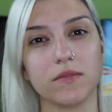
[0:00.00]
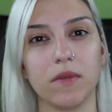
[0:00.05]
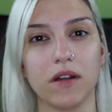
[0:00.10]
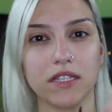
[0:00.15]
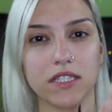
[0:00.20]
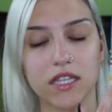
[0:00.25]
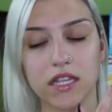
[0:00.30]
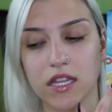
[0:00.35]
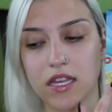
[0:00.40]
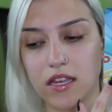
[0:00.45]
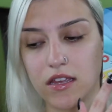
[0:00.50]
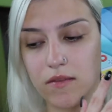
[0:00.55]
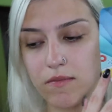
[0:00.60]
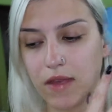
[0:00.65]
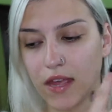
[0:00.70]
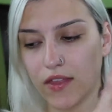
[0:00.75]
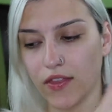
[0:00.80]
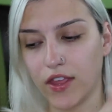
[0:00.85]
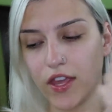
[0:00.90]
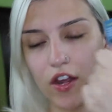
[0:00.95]
month's theme,
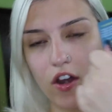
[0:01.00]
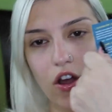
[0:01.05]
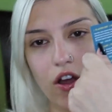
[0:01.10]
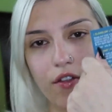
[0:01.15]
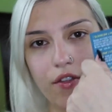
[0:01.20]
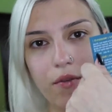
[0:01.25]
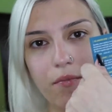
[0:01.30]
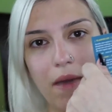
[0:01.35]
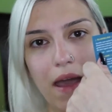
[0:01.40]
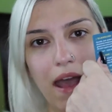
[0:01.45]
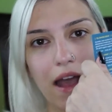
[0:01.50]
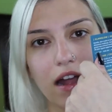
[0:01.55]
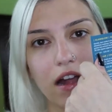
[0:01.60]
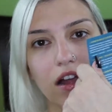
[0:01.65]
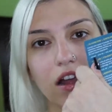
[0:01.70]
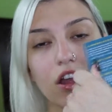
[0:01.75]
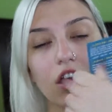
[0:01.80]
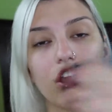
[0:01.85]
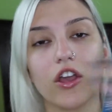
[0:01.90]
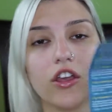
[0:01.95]
and then on the back
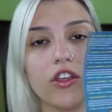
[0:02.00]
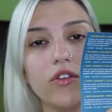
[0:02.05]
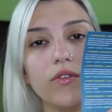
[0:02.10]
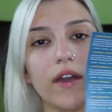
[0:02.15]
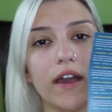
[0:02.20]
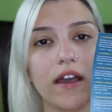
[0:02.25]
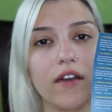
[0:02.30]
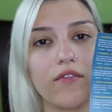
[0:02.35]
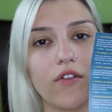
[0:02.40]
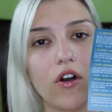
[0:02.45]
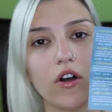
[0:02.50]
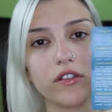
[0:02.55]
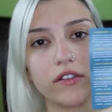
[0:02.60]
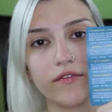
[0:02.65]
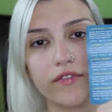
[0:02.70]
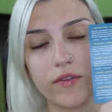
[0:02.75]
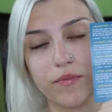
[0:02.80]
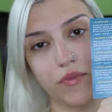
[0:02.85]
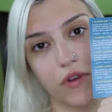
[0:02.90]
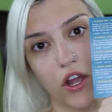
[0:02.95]
you have all of
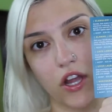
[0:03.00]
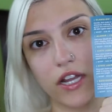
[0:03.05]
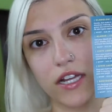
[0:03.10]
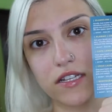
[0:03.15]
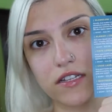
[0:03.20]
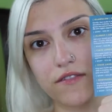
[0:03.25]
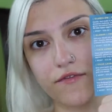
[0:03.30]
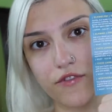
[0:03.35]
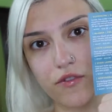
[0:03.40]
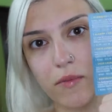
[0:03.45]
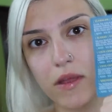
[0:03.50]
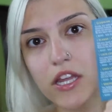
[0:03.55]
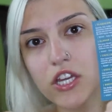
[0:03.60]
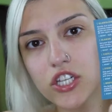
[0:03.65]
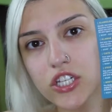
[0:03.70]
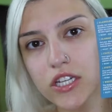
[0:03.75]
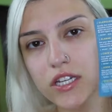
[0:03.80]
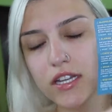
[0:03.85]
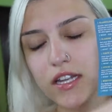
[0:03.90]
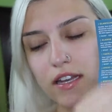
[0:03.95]
the product
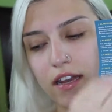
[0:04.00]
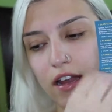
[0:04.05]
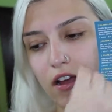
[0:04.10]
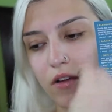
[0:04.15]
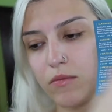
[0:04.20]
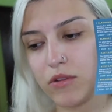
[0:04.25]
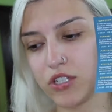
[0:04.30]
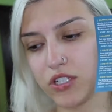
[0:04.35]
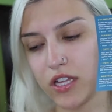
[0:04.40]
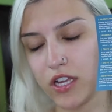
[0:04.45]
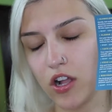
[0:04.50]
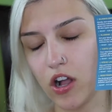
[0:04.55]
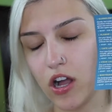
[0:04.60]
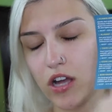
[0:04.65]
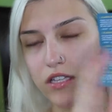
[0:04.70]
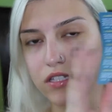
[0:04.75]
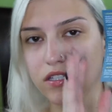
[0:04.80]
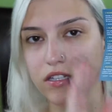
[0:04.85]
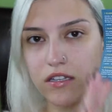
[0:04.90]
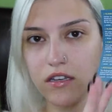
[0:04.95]
information and how much they
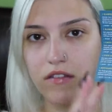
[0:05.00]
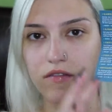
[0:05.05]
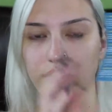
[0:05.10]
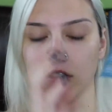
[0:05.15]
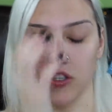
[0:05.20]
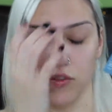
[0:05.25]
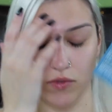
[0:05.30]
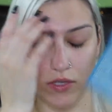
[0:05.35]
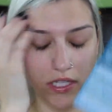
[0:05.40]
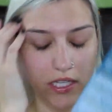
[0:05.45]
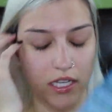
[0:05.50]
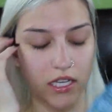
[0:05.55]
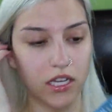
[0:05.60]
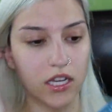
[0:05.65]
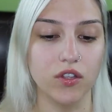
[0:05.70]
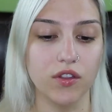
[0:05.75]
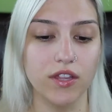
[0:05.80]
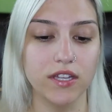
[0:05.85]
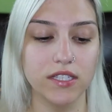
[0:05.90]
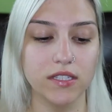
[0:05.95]
cost individually.
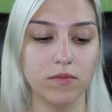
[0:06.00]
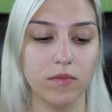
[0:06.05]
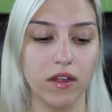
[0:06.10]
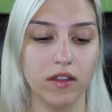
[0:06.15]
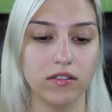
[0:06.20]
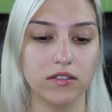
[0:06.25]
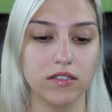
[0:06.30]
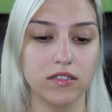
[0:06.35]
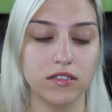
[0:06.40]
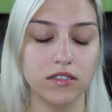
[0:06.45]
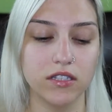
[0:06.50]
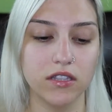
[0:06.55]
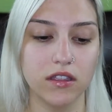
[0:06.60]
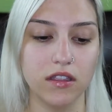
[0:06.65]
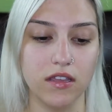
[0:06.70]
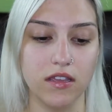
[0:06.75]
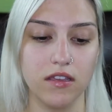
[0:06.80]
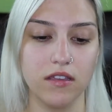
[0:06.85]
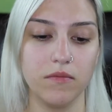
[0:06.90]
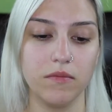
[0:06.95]
So this month's
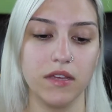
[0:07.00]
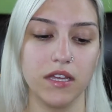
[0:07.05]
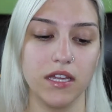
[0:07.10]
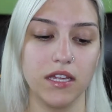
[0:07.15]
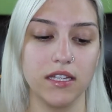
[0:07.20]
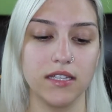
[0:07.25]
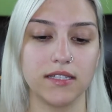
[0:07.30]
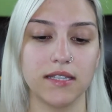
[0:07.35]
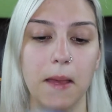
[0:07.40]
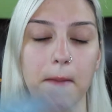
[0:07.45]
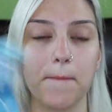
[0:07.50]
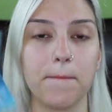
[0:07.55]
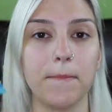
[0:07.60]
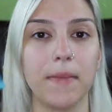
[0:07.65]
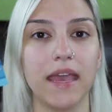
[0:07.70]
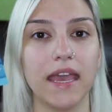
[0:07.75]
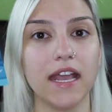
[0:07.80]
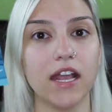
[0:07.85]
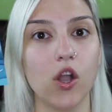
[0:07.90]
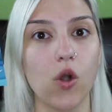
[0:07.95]
theme is
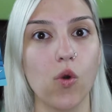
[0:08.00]
Make